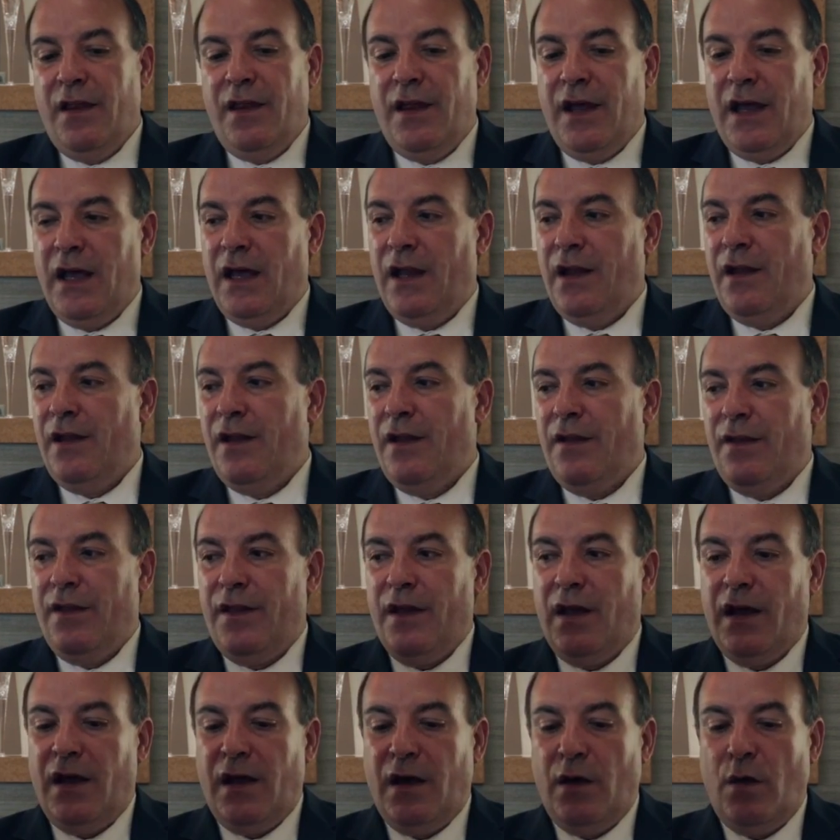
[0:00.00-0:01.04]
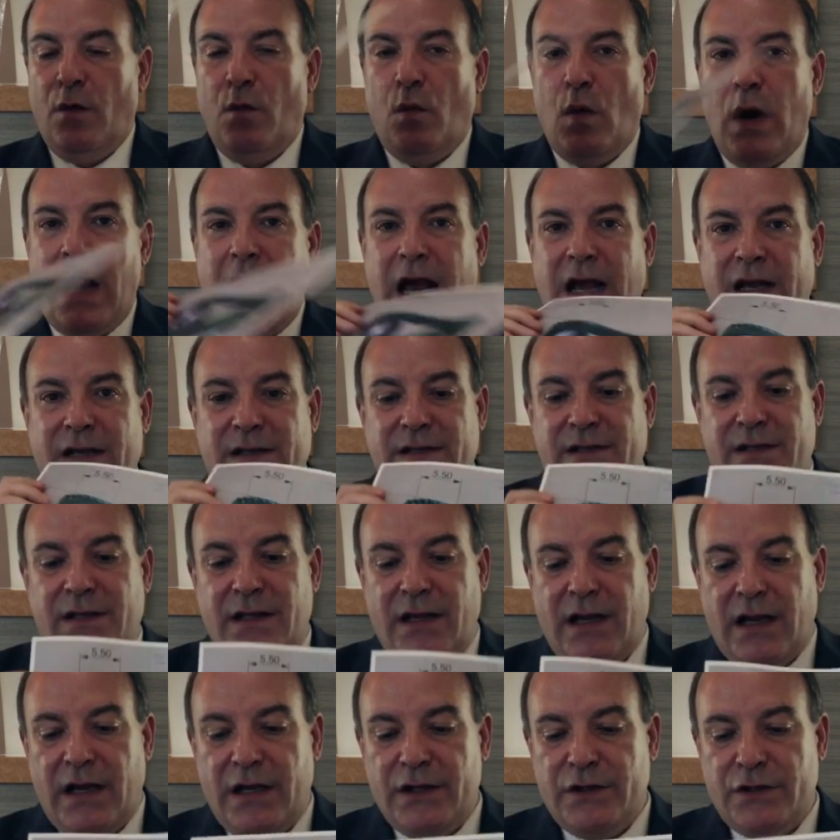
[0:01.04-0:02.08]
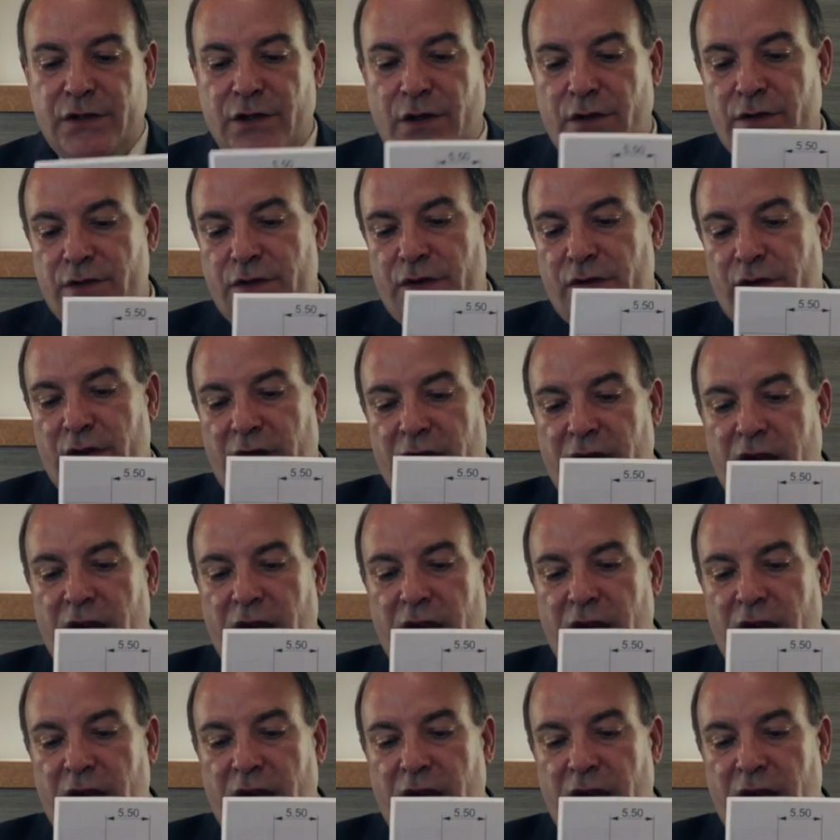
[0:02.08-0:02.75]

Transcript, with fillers: Then the wax that I showed you